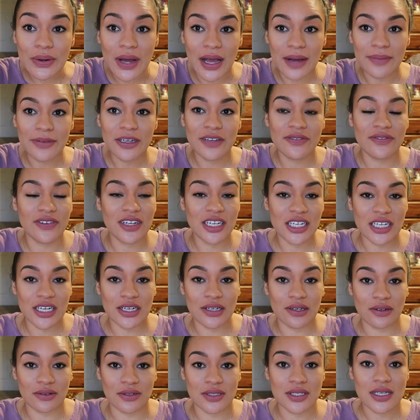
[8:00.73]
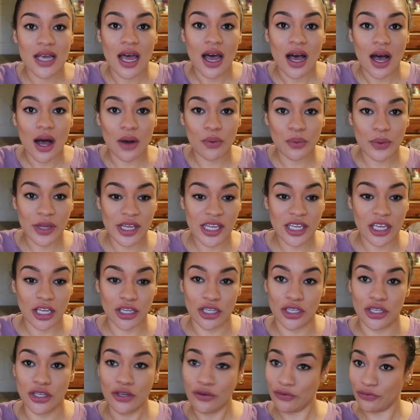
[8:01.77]
how many videos a week
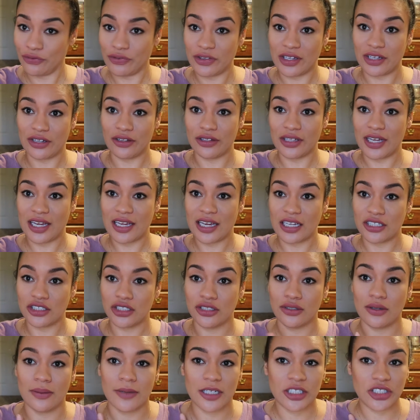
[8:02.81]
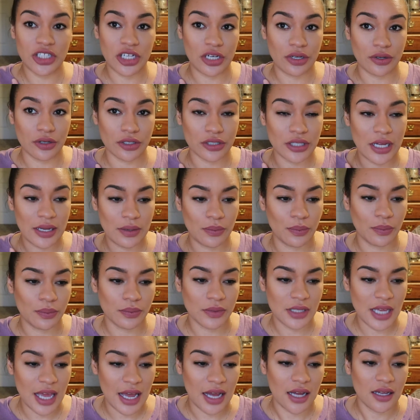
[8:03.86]
you feel like I should do on my channel, or, like,
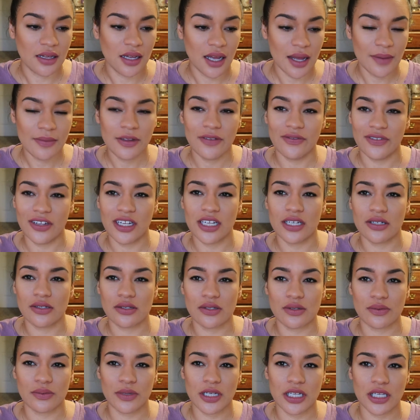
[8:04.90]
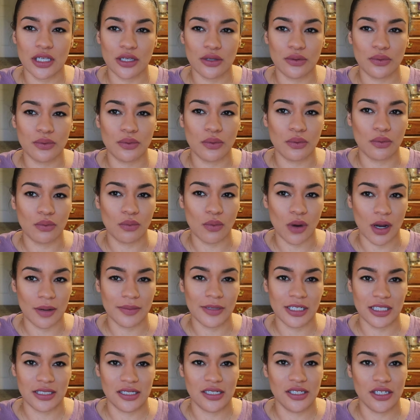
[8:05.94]
yeah, how many videos a week you want
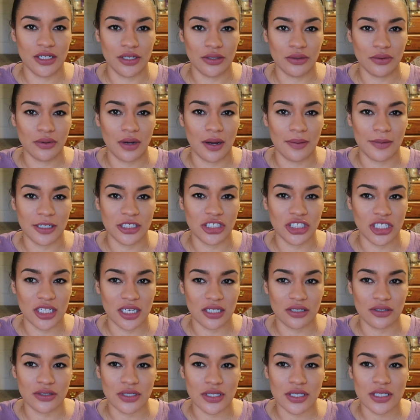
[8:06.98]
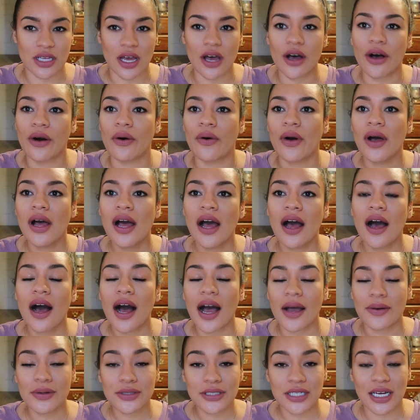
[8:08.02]
me to do on my channel. So
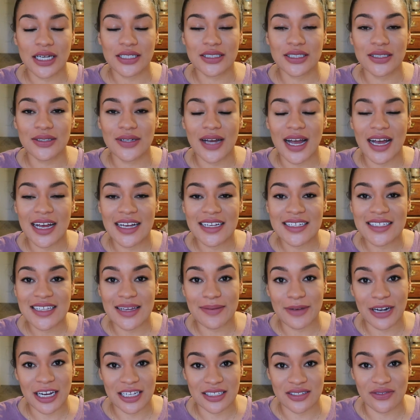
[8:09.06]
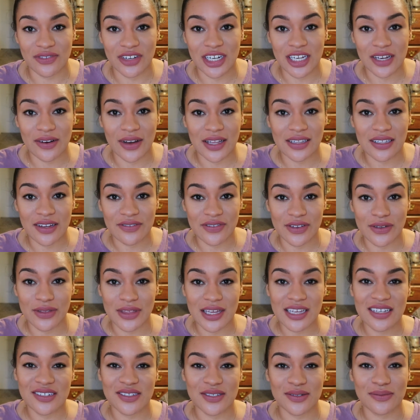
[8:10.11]
I will talk to you guys in my next video. I love you,
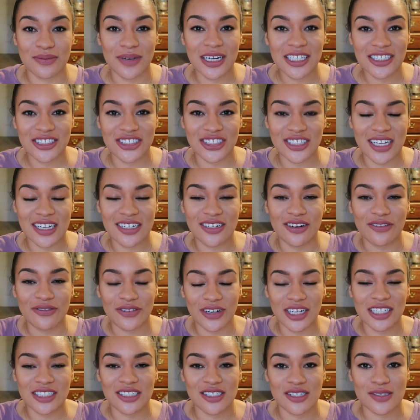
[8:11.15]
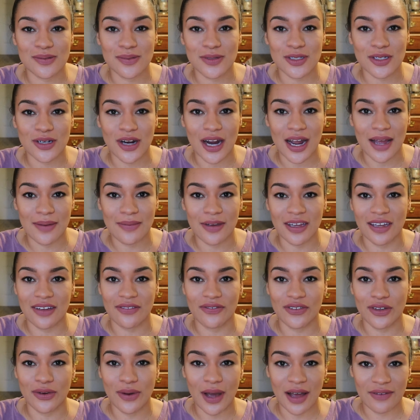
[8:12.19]
thank you so much, and don't forget to subscribe
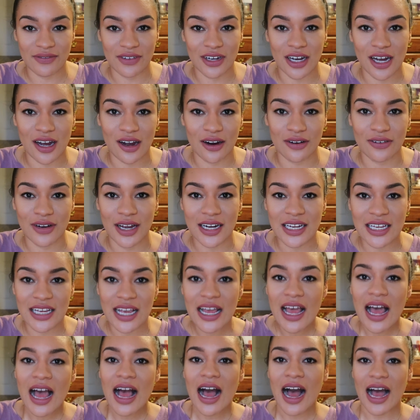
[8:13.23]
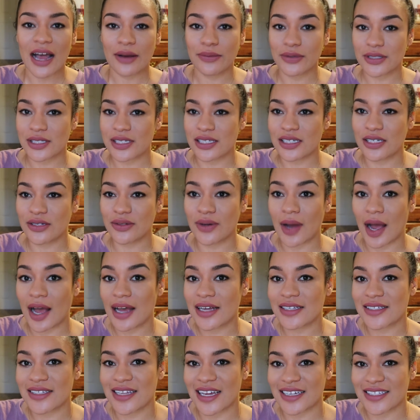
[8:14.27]
if you have not already. I will see you
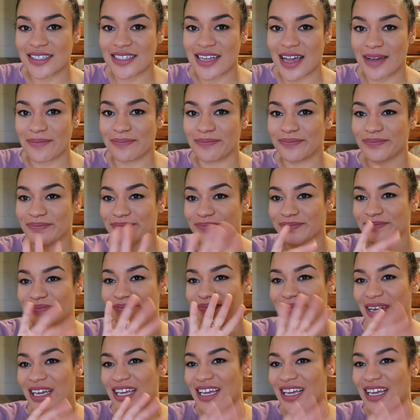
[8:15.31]
guys next time. Bye